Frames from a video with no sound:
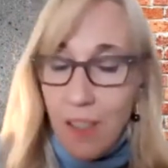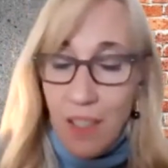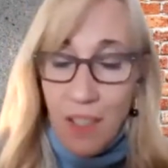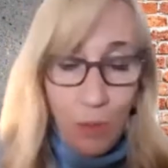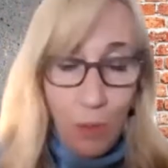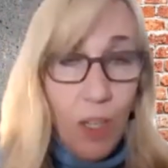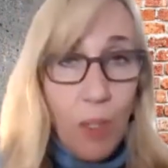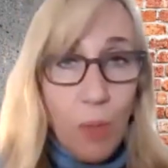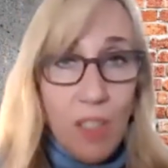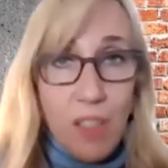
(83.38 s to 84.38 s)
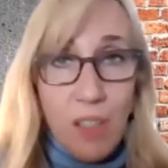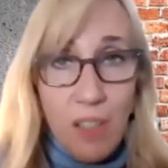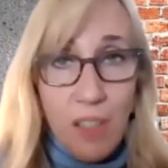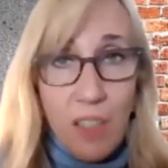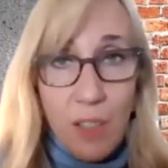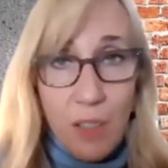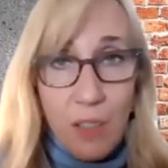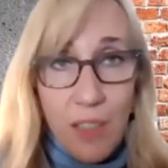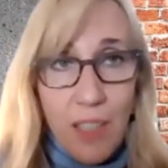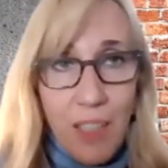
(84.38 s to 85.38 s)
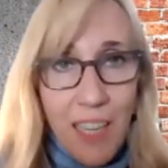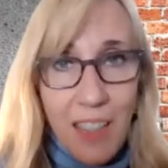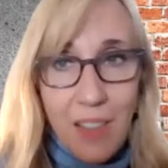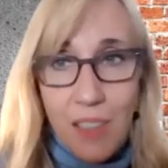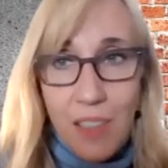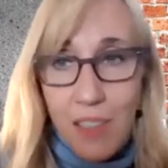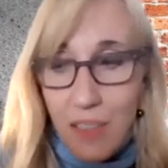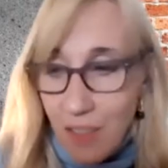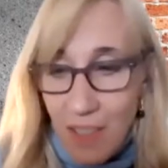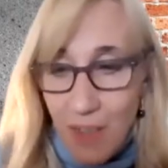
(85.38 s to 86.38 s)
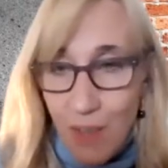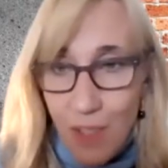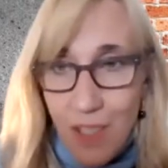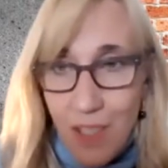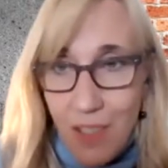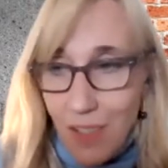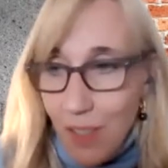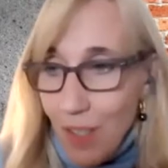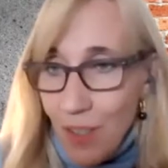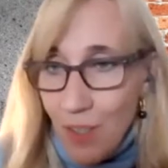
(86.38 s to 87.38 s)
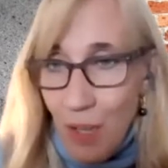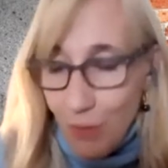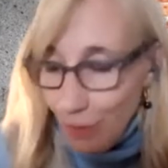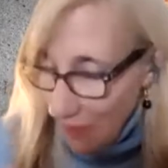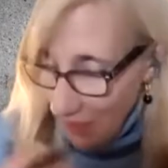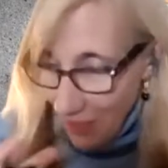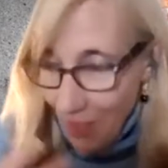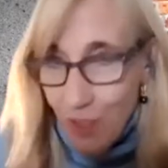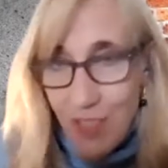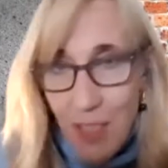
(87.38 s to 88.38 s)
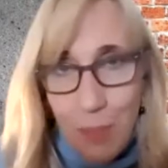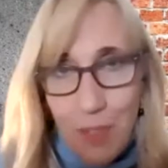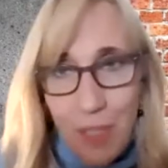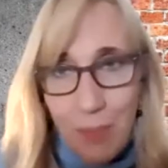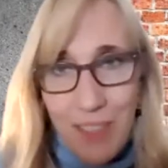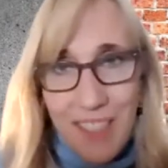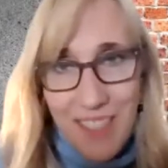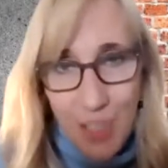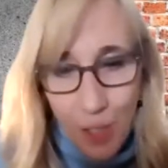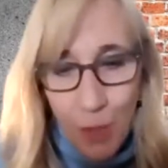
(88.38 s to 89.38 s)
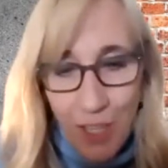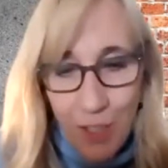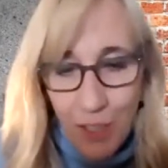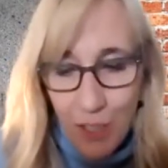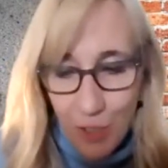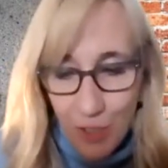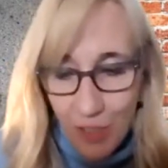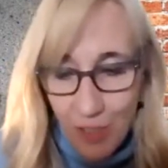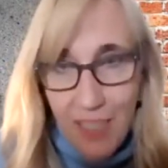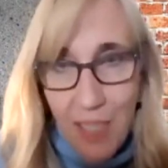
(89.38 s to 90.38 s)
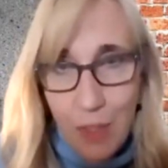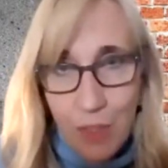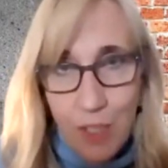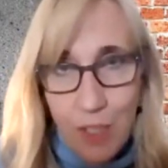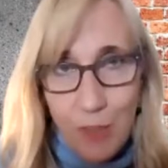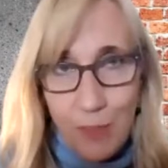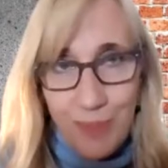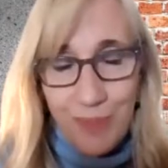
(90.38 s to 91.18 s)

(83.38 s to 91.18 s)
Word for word: Uh, where do we start here, uh, Anthony? Give us a, a, a give us an update, please, and congratulations on this acquisition.